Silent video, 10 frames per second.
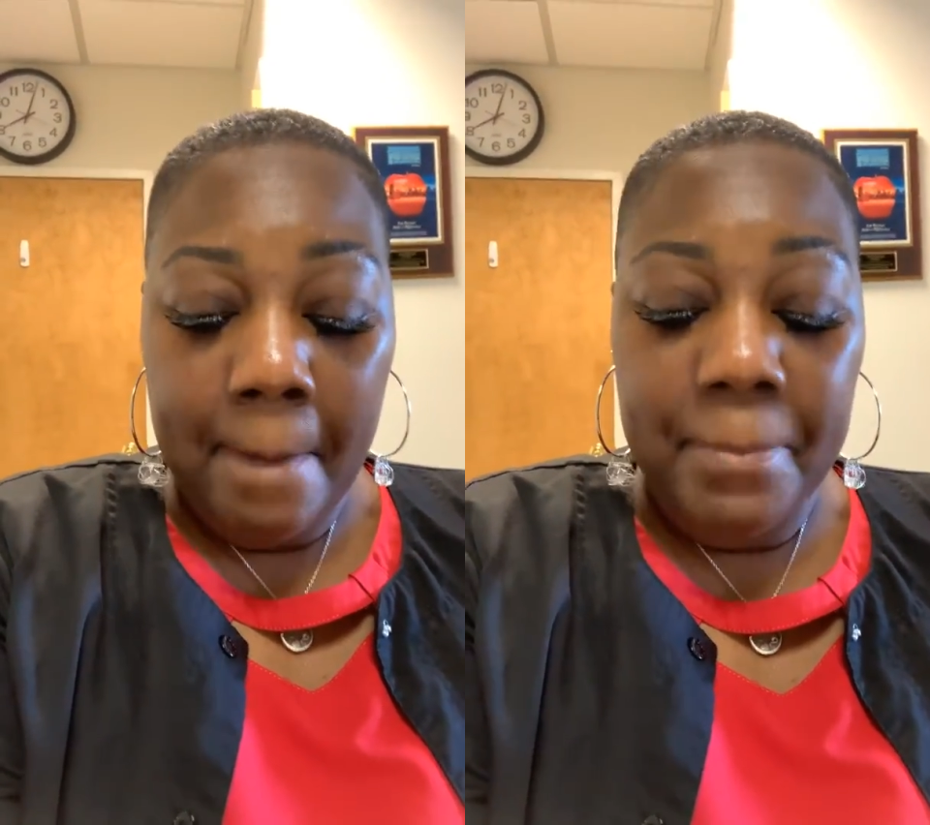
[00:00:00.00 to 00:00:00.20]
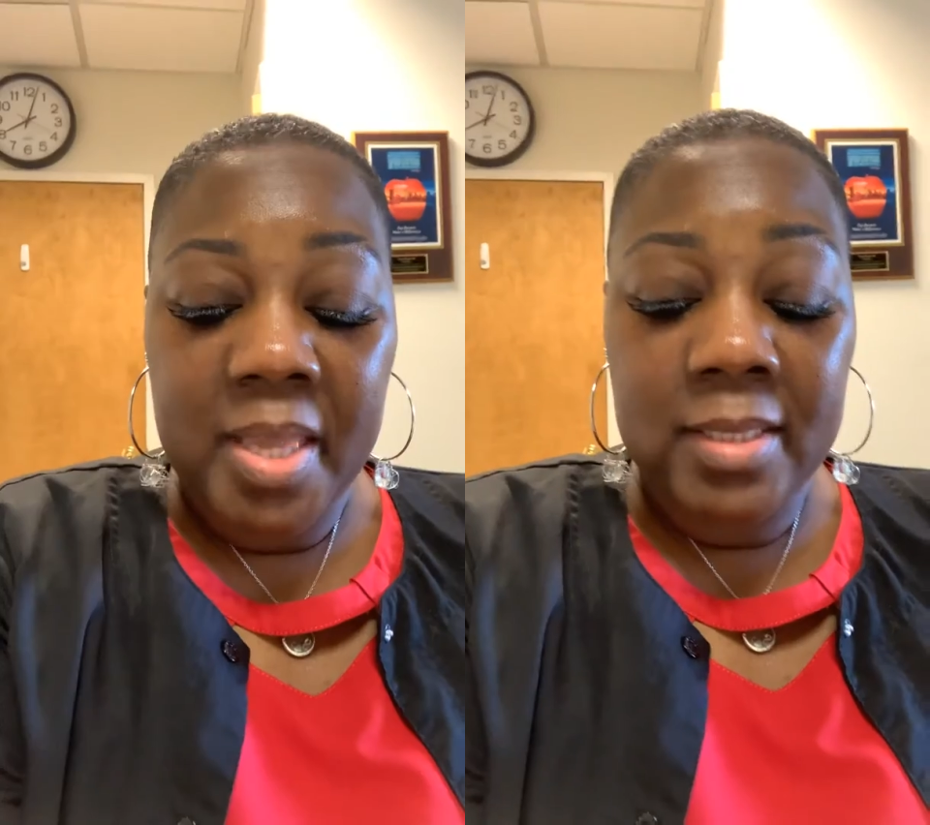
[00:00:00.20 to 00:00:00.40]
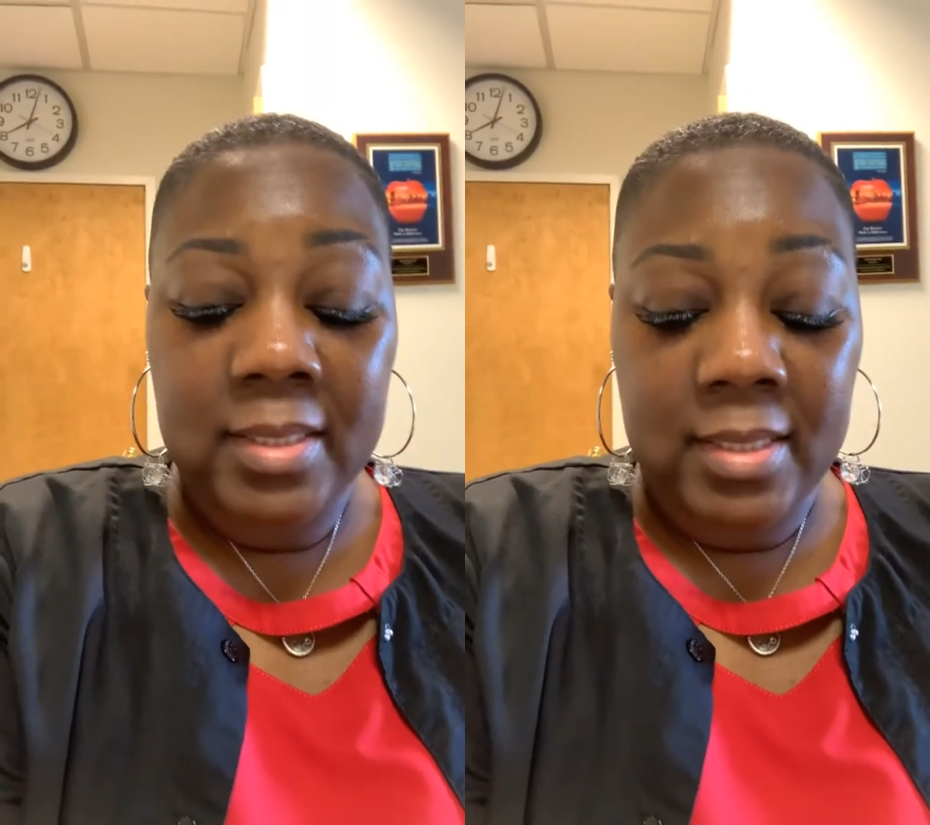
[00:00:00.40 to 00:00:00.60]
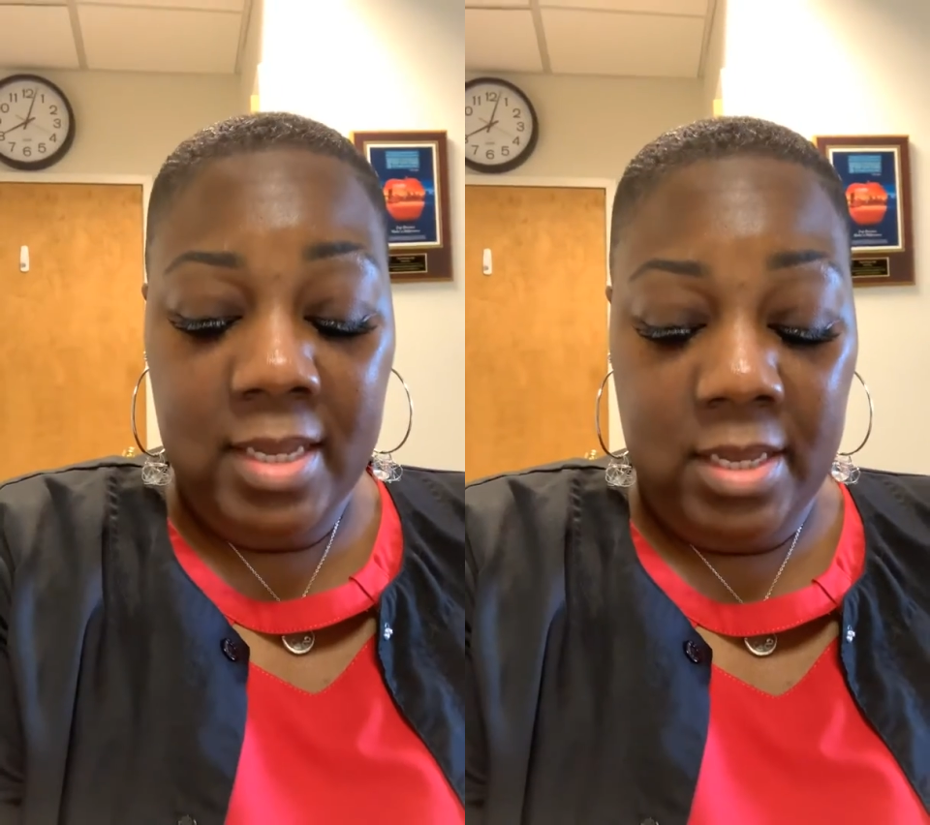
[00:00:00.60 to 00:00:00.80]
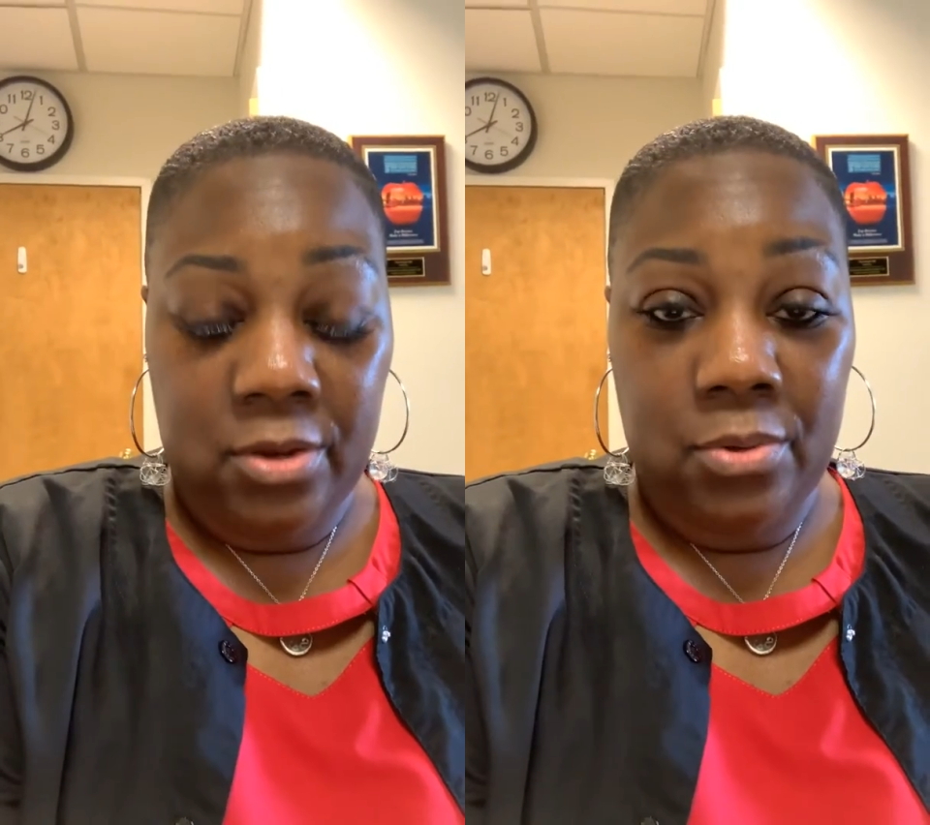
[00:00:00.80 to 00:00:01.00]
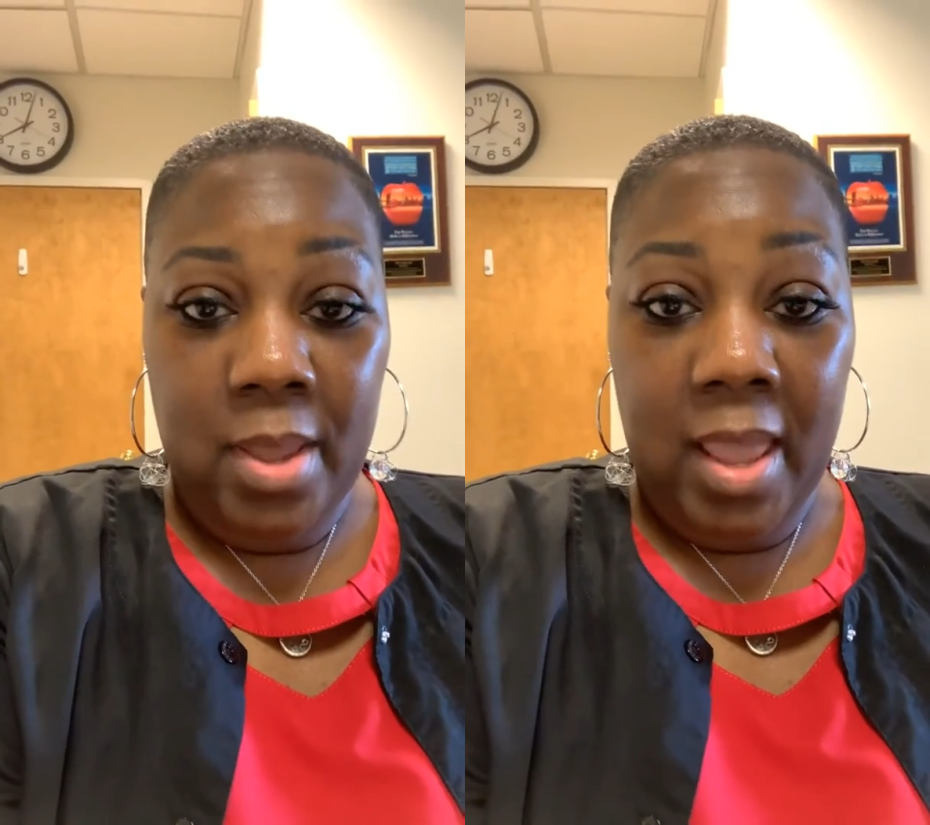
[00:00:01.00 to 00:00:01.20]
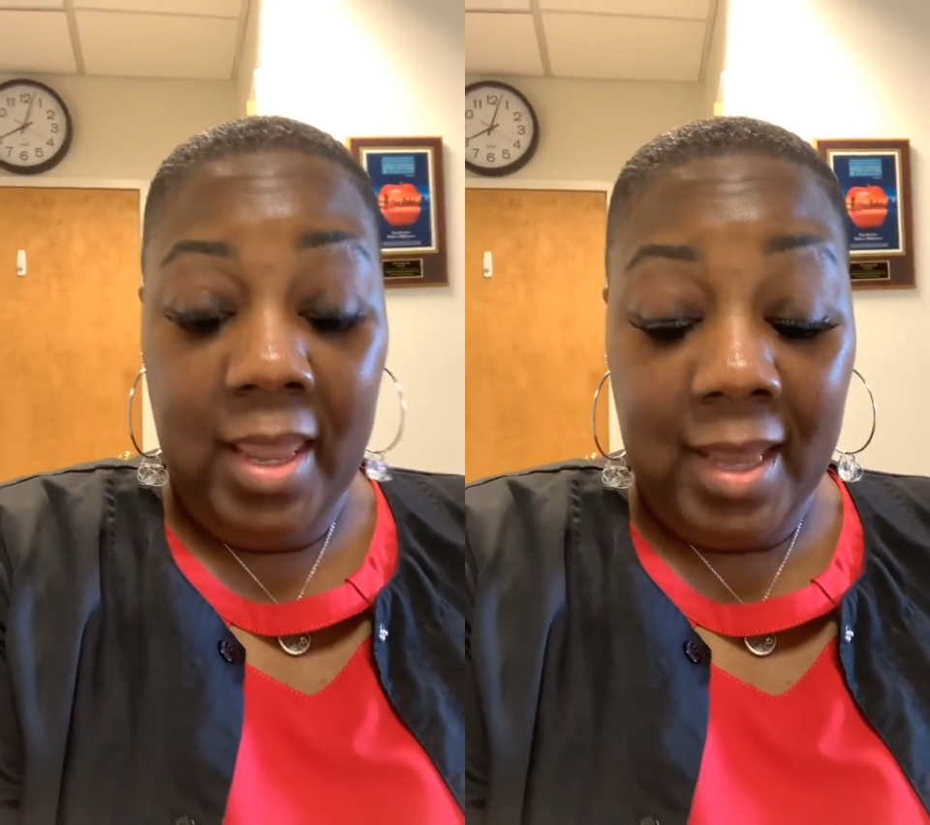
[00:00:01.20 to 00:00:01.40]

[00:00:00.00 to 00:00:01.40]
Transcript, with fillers: Be still and